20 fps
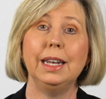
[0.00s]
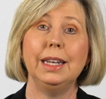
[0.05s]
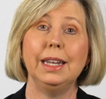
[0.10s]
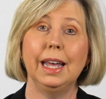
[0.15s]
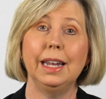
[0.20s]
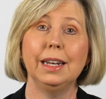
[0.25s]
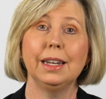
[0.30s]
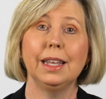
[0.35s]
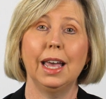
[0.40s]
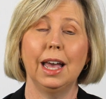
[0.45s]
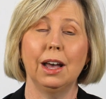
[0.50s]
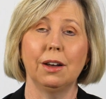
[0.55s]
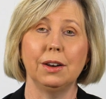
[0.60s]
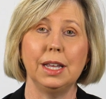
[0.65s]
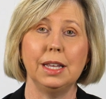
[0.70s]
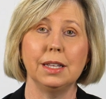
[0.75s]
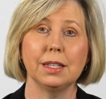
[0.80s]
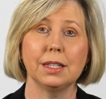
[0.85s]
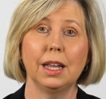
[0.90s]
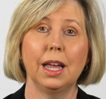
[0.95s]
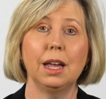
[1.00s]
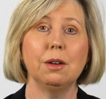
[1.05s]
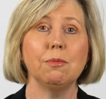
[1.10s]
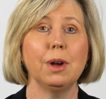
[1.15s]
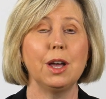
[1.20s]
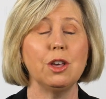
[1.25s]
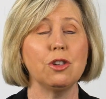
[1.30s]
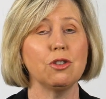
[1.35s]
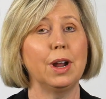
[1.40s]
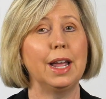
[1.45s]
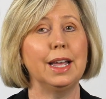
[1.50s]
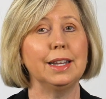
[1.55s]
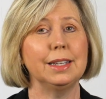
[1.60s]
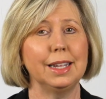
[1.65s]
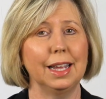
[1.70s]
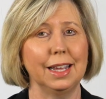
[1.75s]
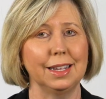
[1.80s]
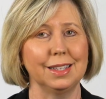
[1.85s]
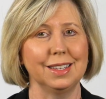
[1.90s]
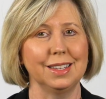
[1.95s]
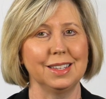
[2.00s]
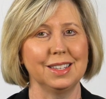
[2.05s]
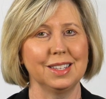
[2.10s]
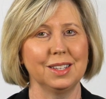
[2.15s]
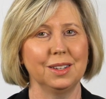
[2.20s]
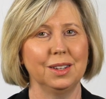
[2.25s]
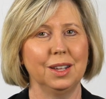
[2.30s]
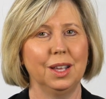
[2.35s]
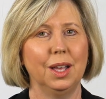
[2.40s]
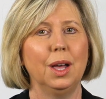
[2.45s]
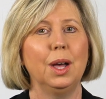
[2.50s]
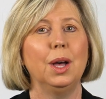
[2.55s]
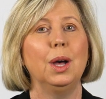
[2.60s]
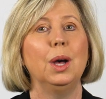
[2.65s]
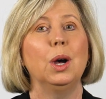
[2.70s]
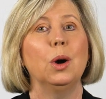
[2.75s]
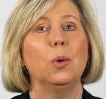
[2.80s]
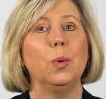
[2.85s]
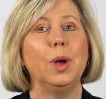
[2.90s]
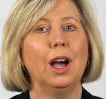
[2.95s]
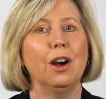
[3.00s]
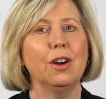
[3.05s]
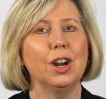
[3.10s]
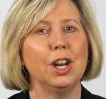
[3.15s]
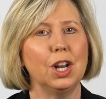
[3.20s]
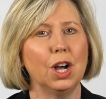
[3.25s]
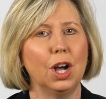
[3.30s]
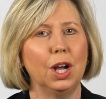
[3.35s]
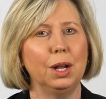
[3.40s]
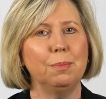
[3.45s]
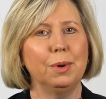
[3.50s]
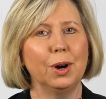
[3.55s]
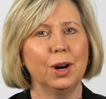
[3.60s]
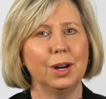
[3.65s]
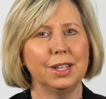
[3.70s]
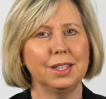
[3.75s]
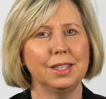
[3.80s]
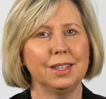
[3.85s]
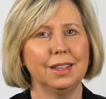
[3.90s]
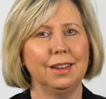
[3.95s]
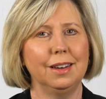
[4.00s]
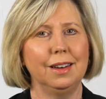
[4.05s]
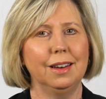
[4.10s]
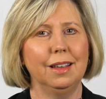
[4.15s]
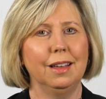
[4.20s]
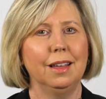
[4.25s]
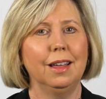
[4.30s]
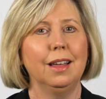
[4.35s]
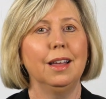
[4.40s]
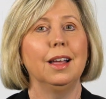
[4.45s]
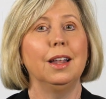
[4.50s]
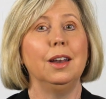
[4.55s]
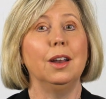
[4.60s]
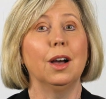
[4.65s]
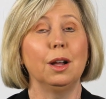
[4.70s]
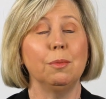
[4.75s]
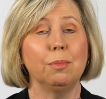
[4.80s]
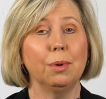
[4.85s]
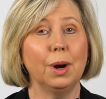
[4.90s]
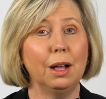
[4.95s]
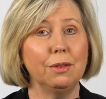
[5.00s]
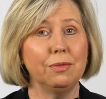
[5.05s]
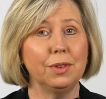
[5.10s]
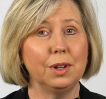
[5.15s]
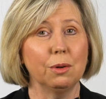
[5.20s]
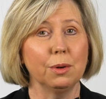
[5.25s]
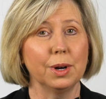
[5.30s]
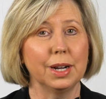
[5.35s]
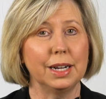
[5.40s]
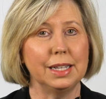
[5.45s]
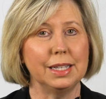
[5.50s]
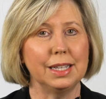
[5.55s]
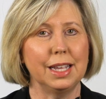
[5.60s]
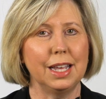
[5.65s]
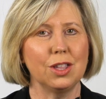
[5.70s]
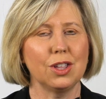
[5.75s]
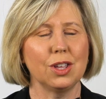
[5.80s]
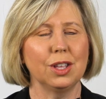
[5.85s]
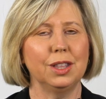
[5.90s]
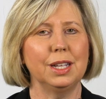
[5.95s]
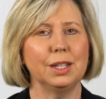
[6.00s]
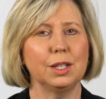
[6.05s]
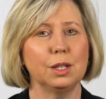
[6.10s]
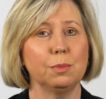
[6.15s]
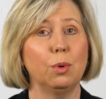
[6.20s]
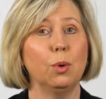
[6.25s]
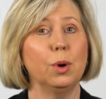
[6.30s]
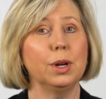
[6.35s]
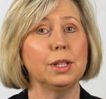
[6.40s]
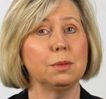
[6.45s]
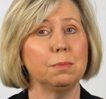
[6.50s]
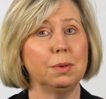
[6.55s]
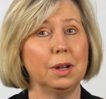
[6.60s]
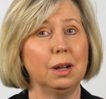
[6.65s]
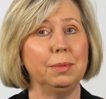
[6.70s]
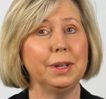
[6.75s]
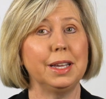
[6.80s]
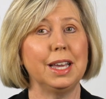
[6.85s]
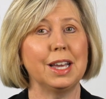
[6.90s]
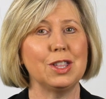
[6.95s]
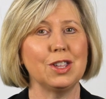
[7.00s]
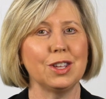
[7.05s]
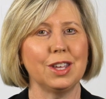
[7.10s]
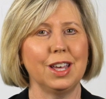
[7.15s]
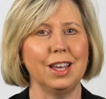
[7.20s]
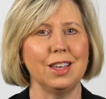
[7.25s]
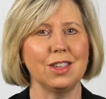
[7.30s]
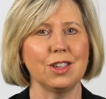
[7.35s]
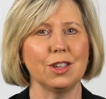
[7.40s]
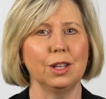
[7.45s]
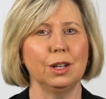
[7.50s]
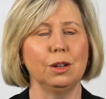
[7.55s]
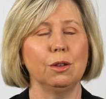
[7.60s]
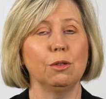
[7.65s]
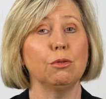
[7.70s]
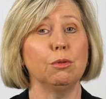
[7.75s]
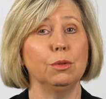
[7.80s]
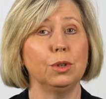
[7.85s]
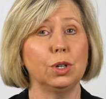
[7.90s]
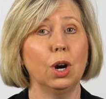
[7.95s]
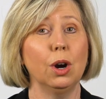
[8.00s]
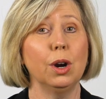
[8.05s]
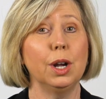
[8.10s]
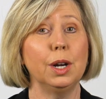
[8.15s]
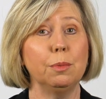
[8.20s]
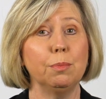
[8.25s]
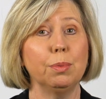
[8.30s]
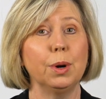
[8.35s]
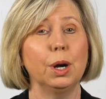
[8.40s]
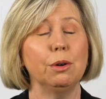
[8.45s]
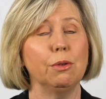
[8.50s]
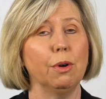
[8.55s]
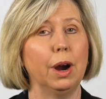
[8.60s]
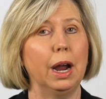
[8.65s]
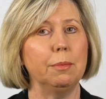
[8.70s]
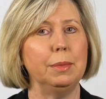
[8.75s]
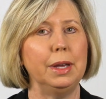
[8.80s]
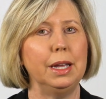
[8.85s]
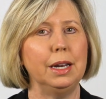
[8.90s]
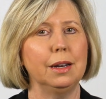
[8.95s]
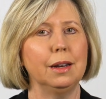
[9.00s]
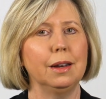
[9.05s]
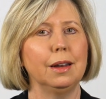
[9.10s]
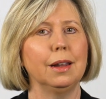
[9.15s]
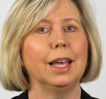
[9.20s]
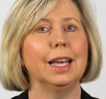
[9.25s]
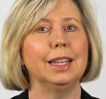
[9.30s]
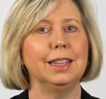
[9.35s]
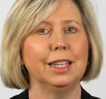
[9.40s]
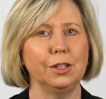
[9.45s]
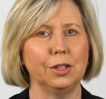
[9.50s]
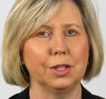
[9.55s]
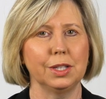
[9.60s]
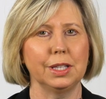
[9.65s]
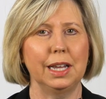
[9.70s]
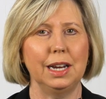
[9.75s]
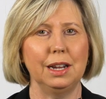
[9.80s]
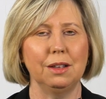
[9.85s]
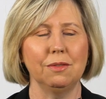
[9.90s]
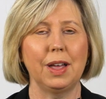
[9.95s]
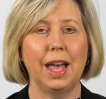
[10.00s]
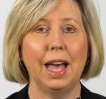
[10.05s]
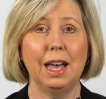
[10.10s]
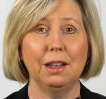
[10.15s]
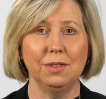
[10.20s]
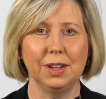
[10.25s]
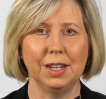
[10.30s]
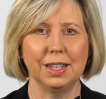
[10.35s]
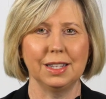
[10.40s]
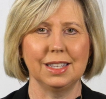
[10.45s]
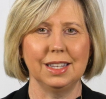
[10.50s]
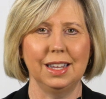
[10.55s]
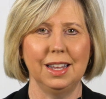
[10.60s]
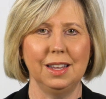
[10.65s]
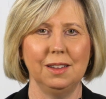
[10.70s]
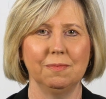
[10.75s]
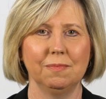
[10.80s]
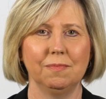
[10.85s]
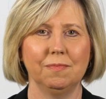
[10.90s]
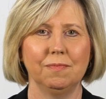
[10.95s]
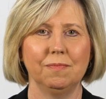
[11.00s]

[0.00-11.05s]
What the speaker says: and Denton counties at Raise Your Hand, Texas. We are a nonpartisan, nonprofit organization that supports public education through targeted programming and legislative advocacy.